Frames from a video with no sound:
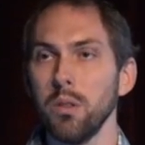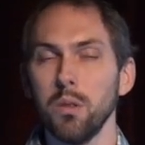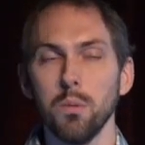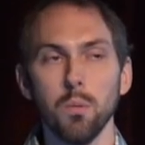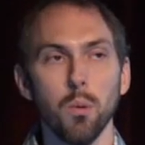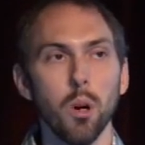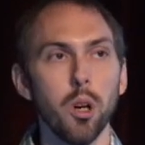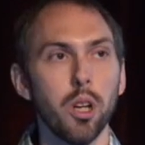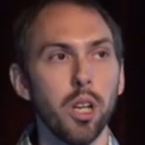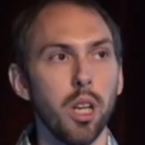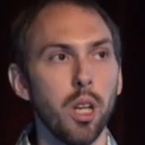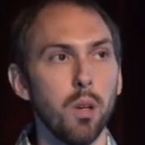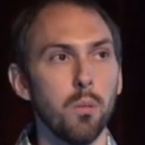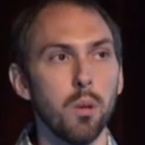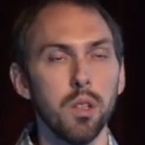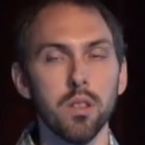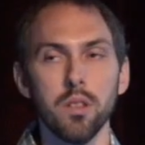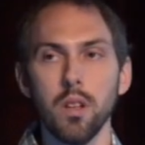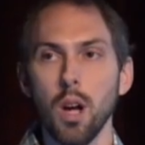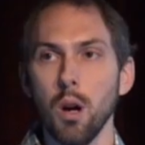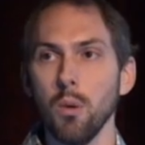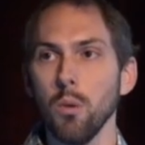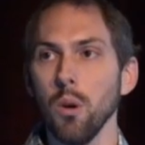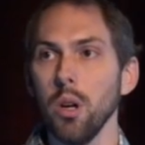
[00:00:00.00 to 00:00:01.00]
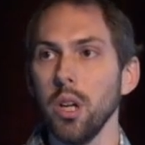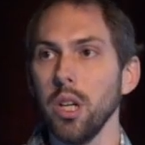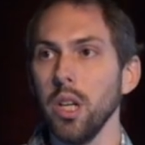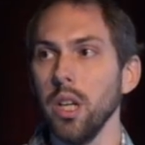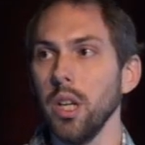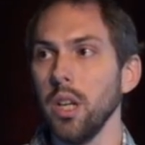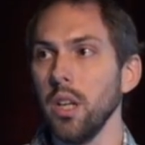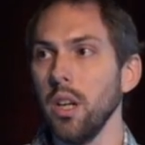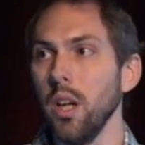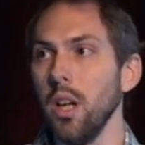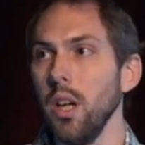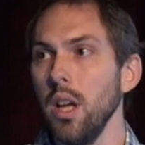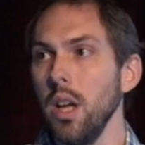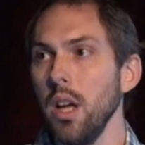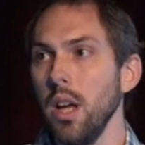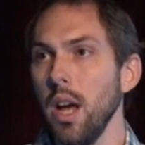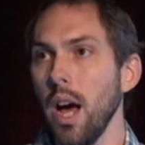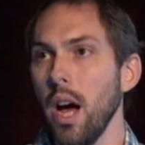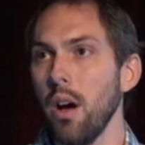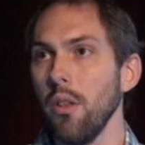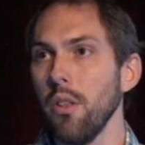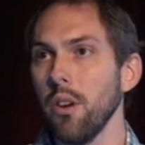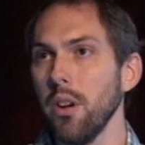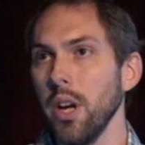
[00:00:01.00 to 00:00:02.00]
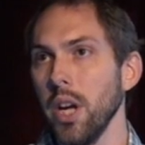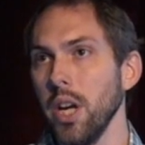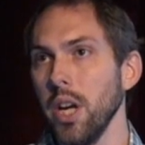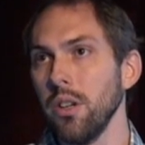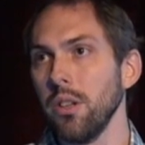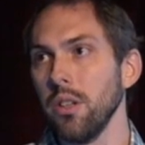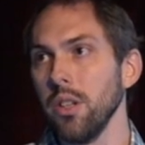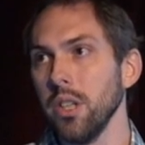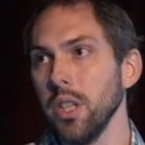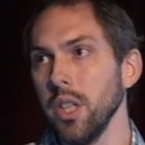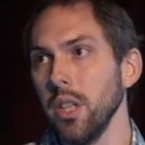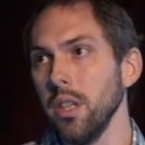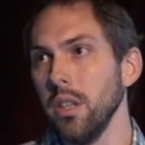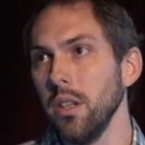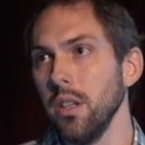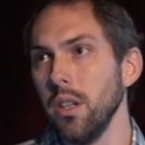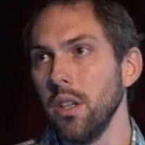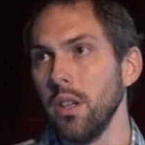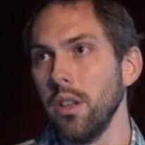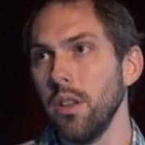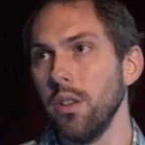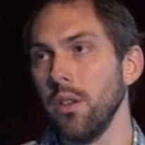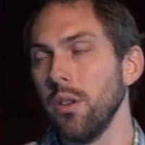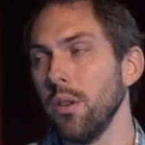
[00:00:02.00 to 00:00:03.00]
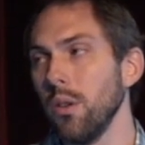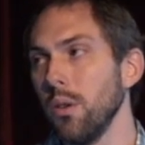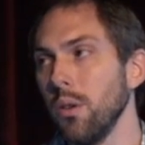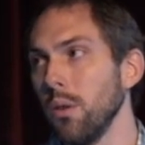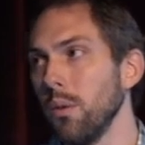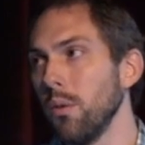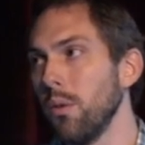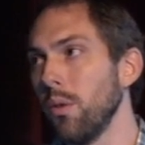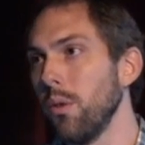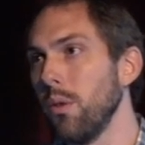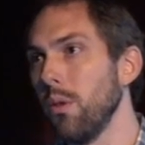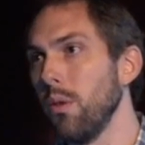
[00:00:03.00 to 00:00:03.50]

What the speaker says: working, what's not working, how they're handling the